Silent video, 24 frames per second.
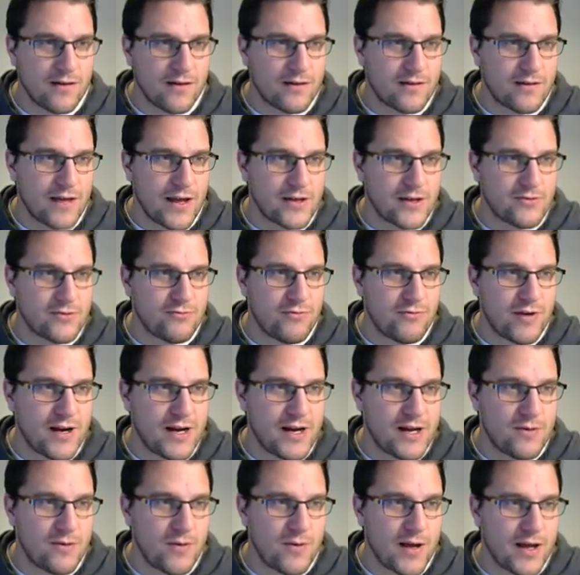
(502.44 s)
That is
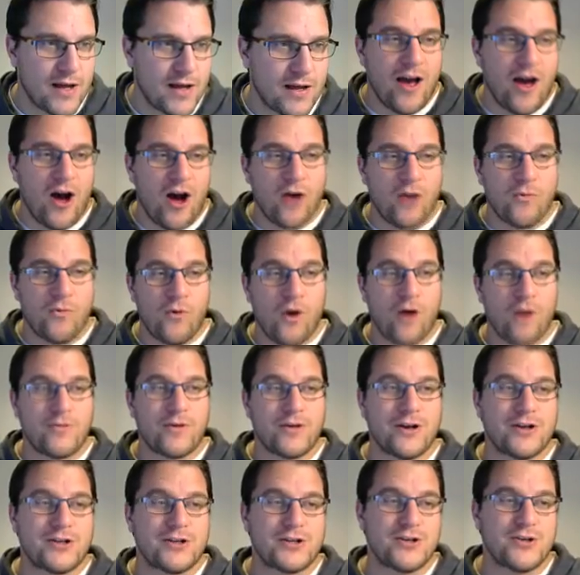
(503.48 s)
really weird. what I'm
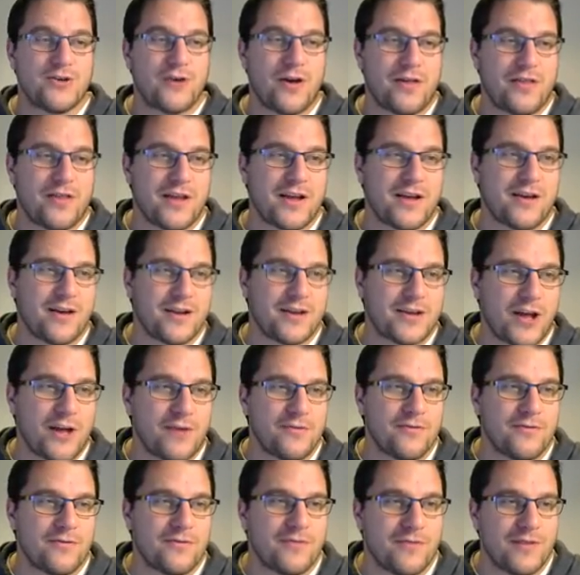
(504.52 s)
going to do, I think I don't.